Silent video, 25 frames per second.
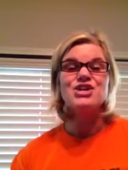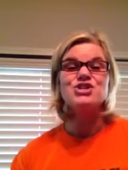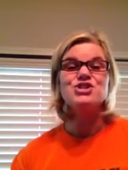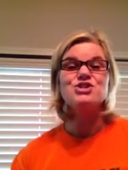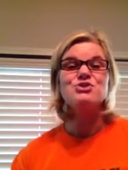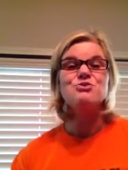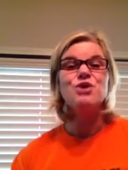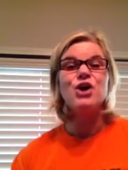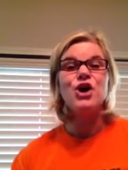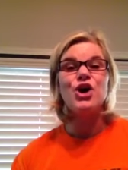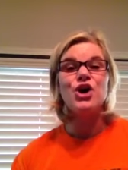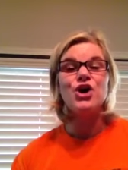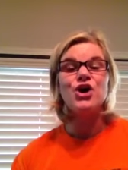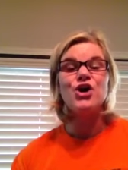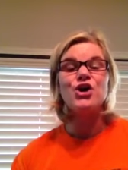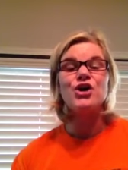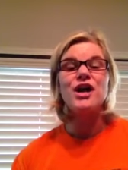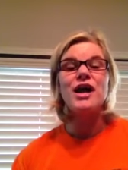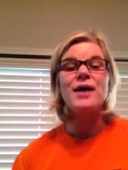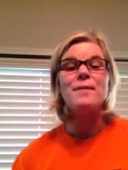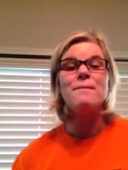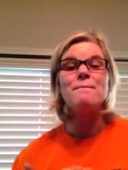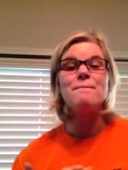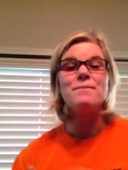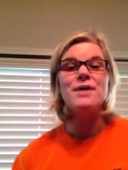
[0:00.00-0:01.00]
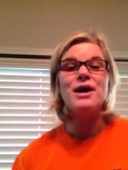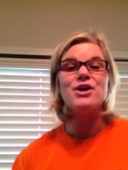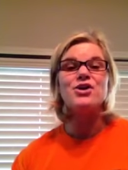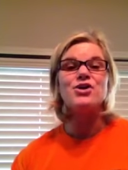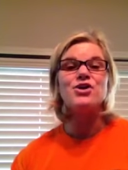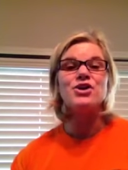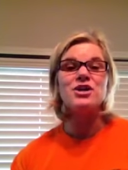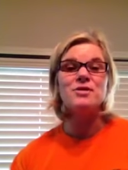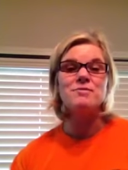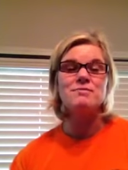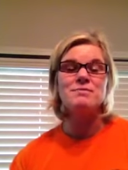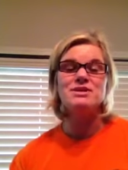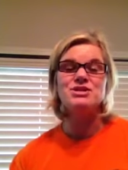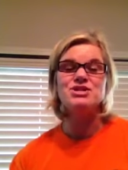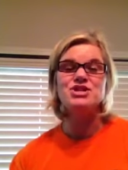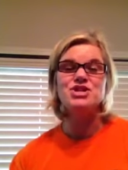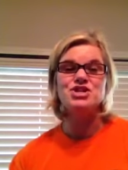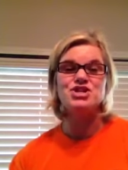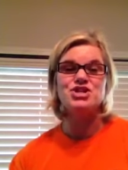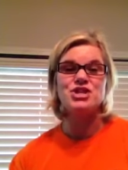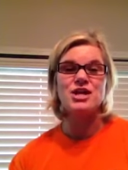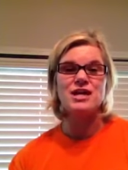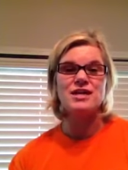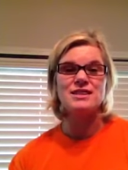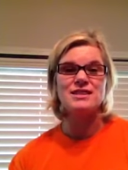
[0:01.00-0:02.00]
to earn a better commission
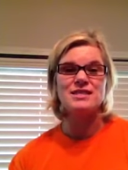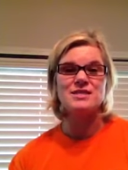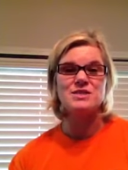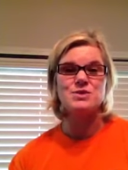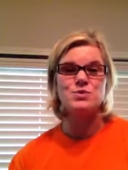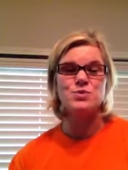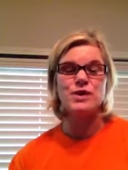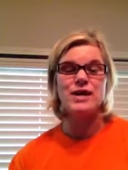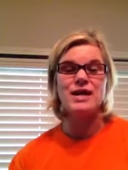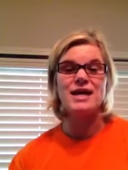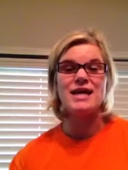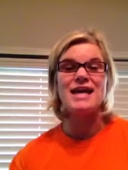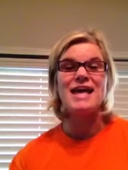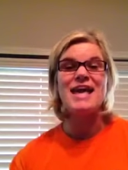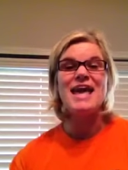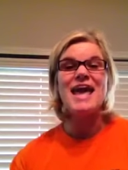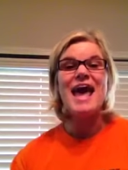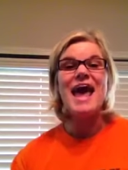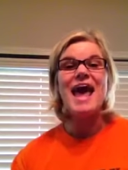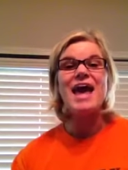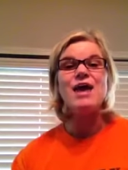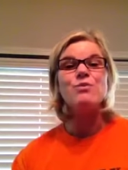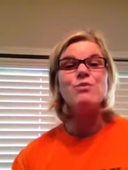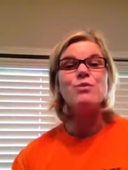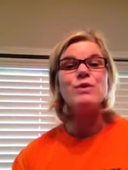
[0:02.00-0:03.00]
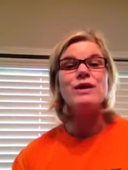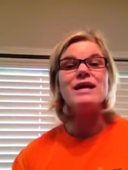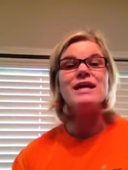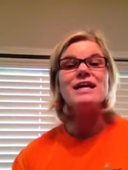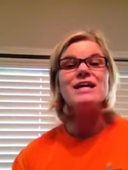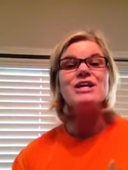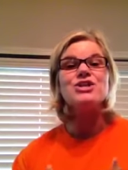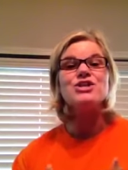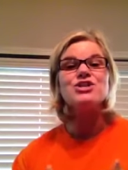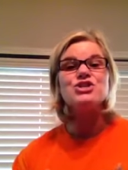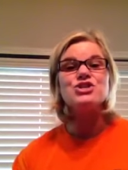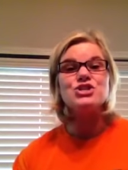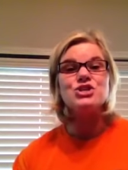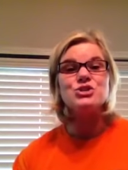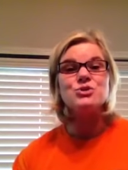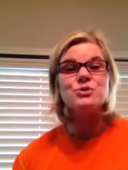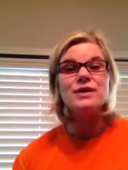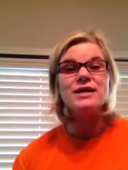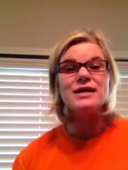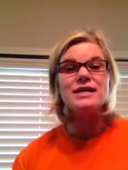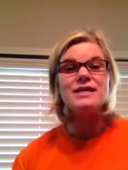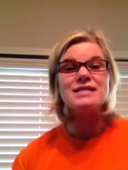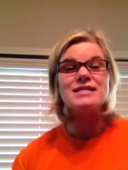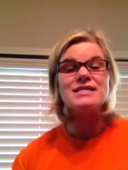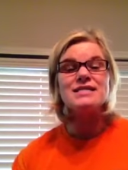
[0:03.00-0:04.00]
check this week. And we can do
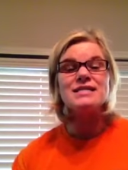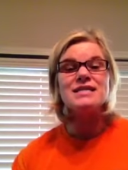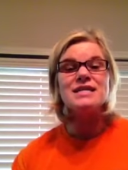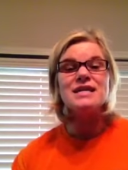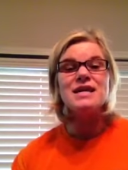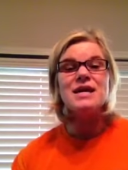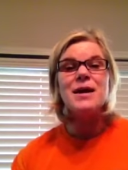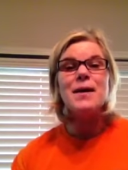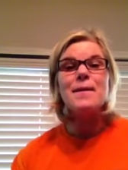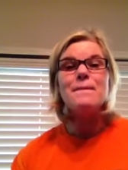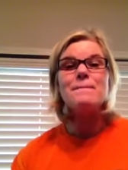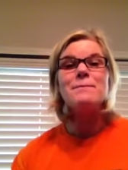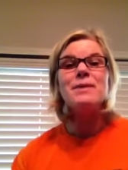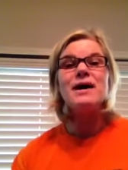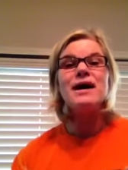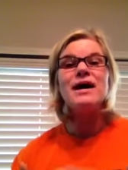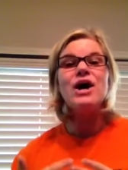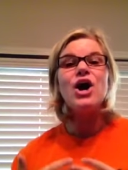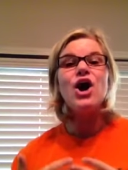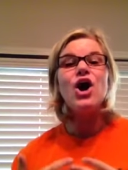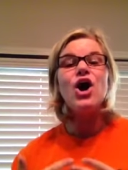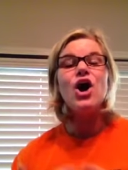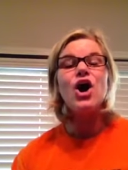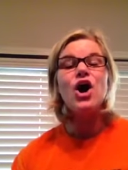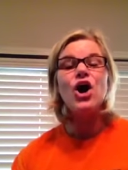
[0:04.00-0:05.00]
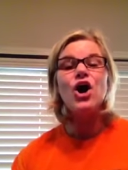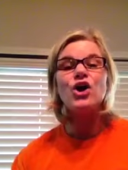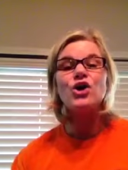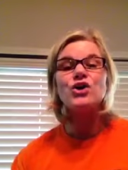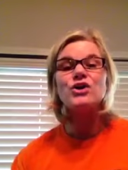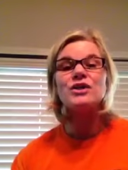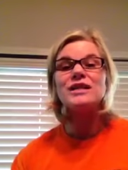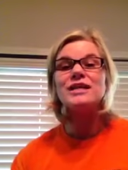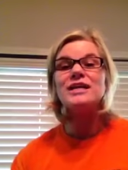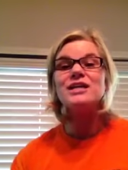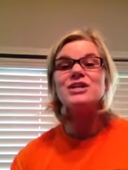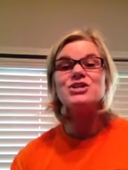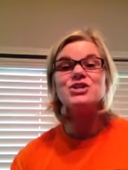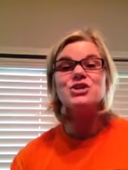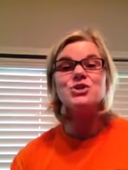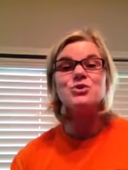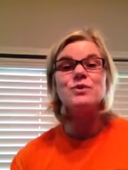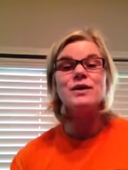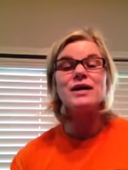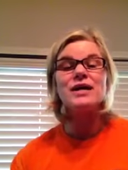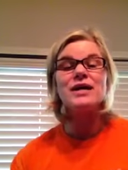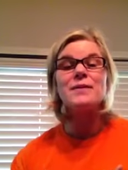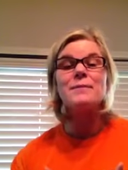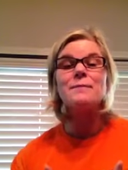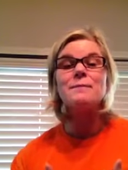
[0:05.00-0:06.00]
it by hardly
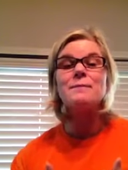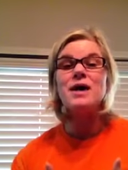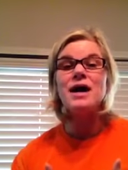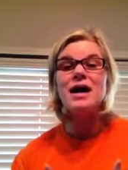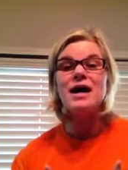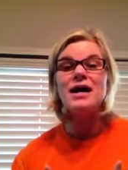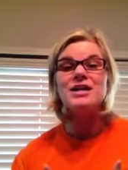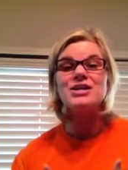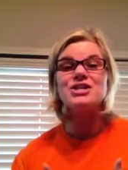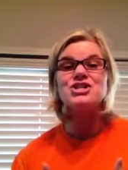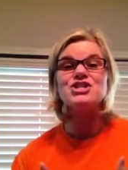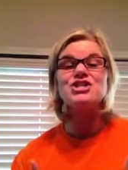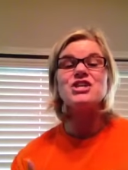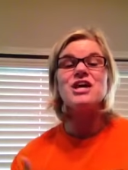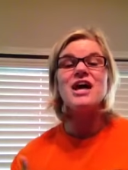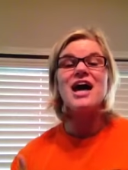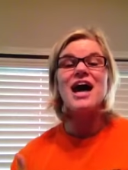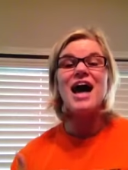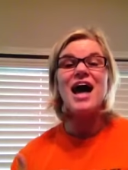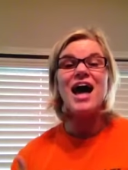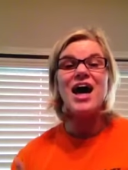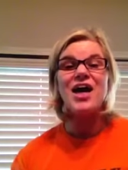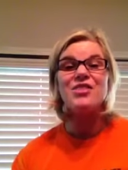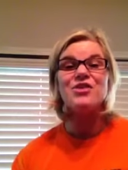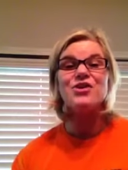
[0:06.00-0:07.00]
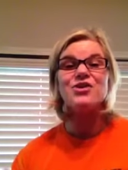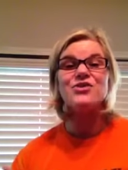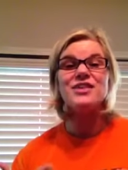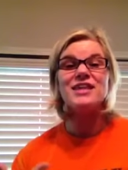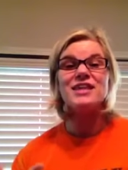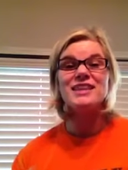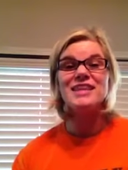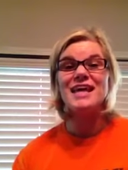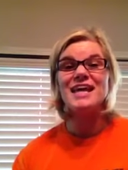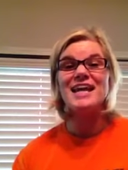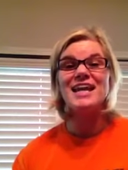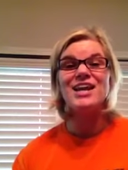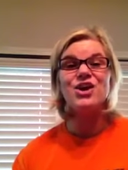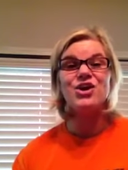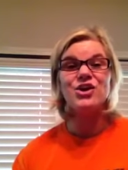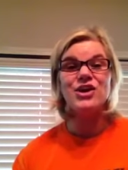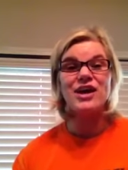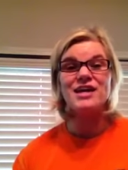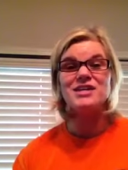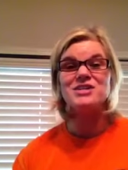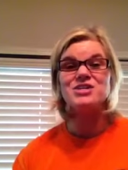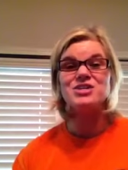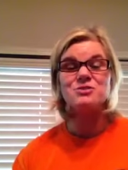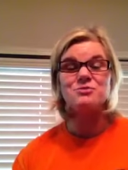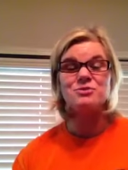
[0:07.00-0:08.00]
doing much other than letting our
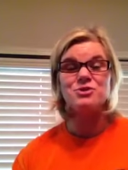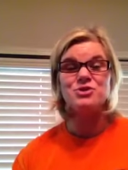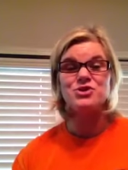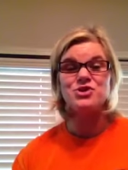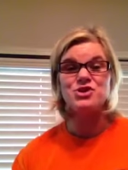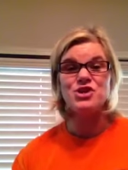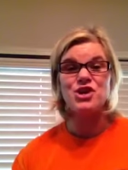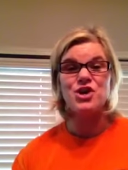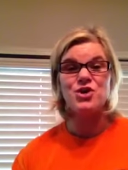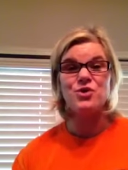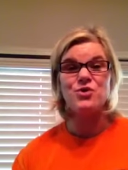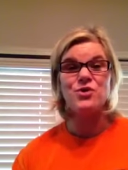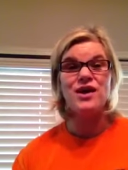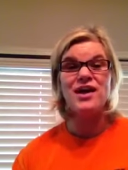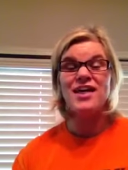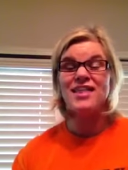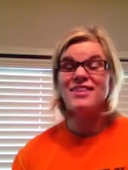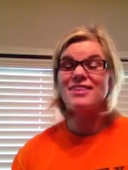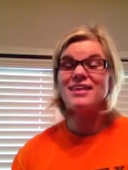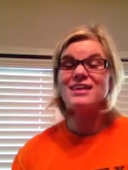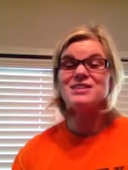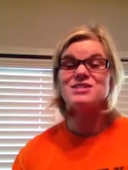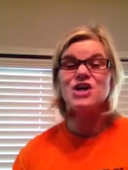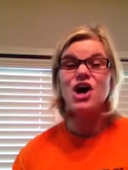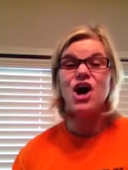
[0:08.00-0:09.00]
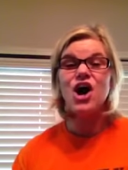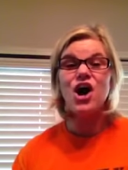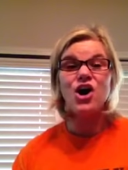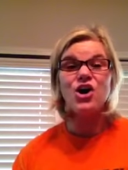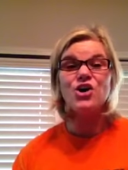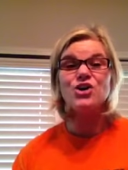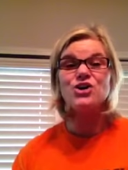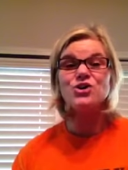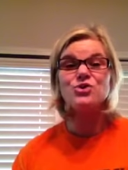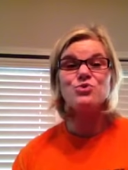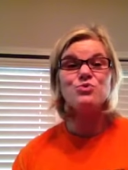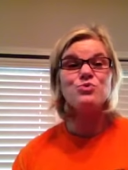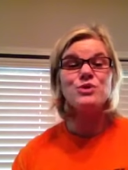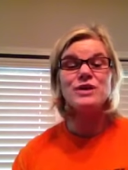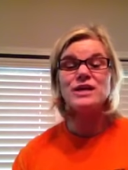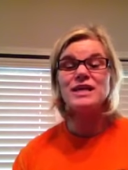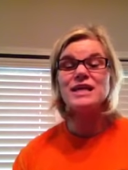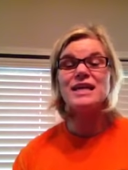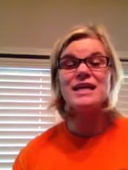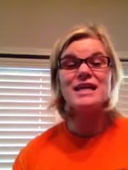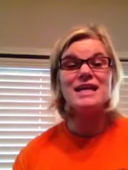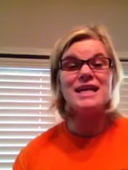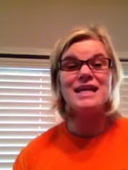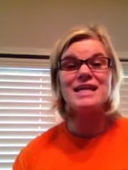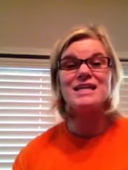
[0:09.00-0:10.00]
customers know. That's all you
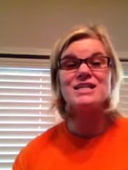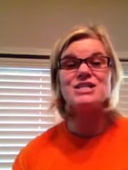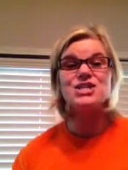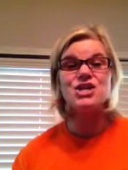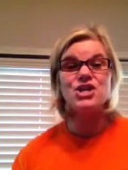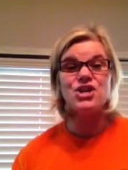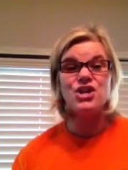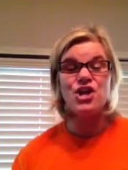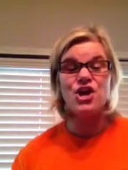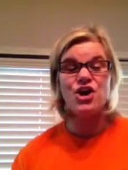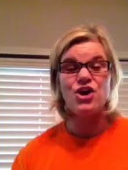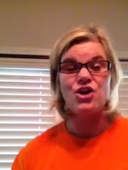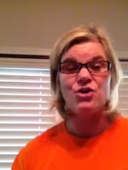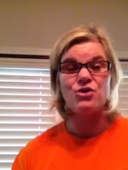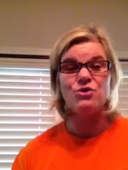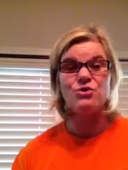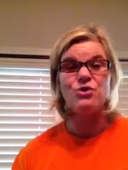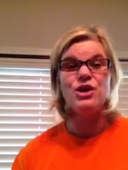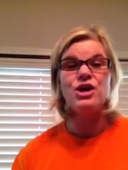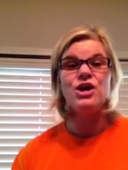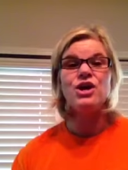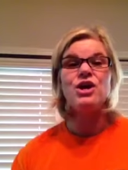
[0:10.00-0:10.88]
really need to know.